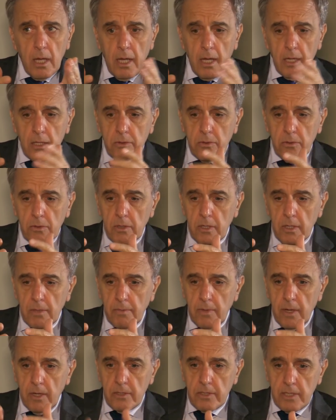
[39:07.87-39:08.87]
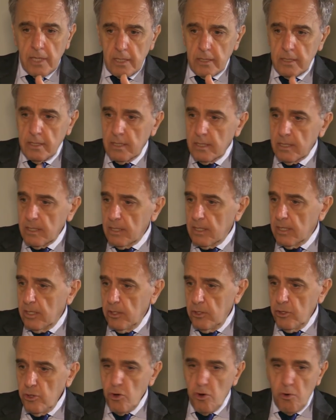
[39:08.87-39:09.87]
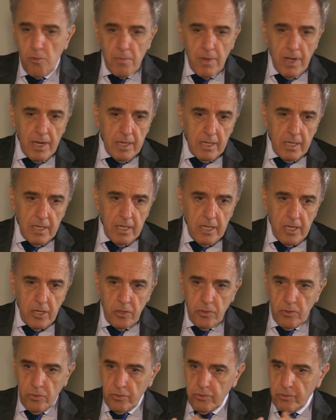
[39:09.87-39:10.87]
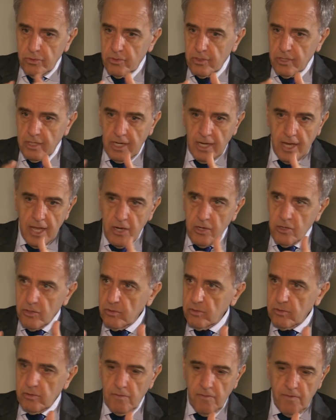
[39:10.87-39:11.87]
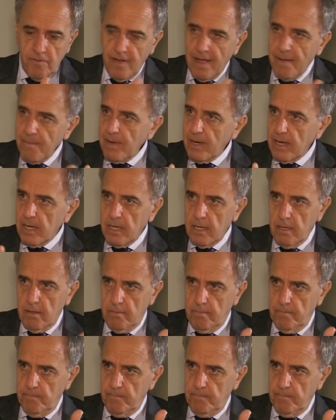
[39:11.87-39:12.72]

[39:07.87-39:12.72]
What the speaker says: I'm talking about just the human issues, relations, family,